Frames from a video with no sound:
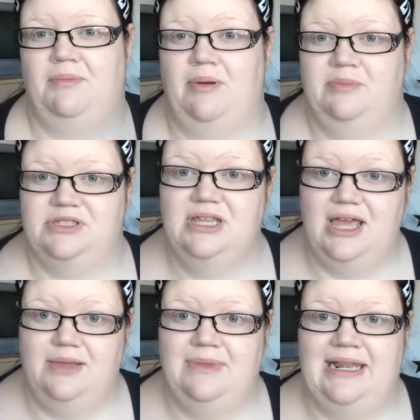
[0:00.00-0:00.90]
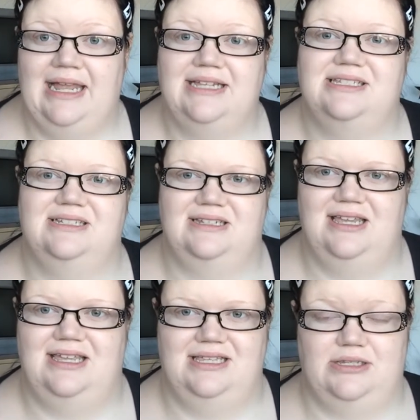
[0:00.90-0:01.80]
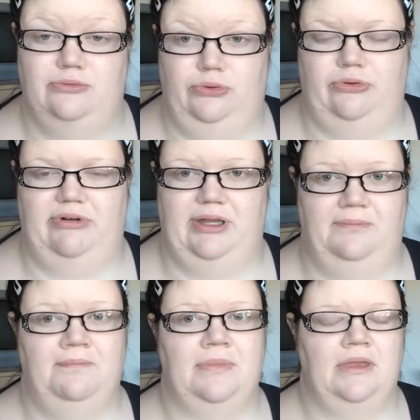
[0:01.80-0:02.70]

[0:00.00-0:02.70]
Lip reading: my mum's name in Latin is Aurora.